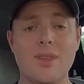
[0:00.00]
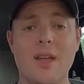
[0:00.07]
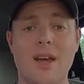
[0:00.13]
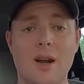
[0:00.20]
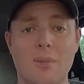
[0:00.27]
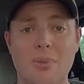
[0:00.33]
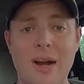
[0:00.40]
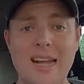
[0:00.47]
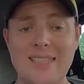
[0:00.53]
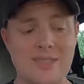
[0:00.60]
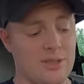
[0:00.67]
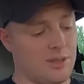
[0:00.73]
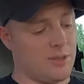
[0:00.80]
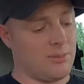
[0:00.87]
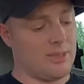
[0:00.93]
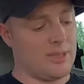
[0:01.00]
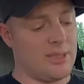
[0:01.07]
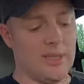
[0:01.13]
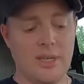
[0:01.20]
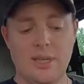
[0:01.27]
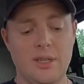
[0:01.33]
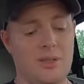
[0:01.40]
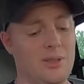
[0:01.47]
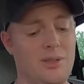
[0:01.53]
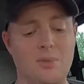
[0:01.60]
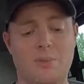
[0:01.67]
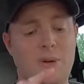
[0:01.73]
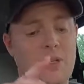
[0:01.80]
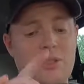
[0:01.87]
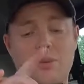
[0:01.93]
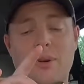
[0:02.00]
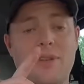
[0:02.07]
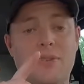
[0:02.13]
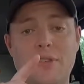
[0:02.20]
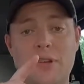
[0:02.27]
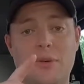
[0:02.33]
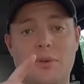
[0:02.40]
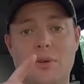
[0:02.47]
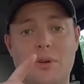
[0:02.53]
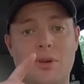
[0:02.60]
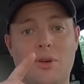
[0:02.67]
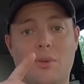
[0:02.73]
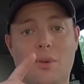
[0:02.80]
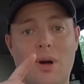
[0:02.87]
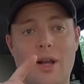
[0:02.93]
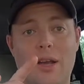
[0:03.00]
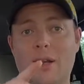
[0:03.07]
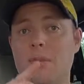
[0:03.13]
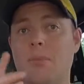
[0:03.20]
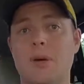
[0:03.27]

On a brass instrument, you can press the right fingering all you want,